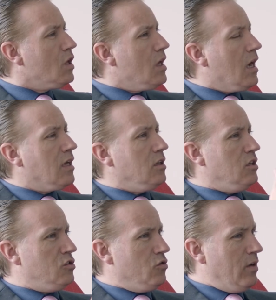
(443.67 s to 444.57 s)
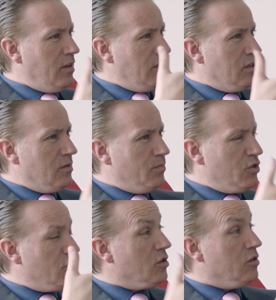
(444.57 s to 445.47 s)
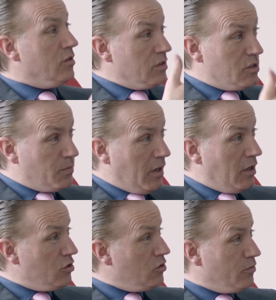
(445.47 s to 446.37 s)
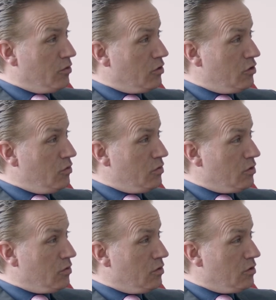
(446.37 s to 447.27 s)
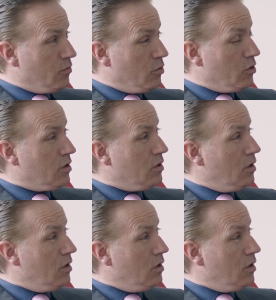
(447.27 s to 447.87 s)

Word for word: So, and is there anything that particularly inspired you for this new series of work?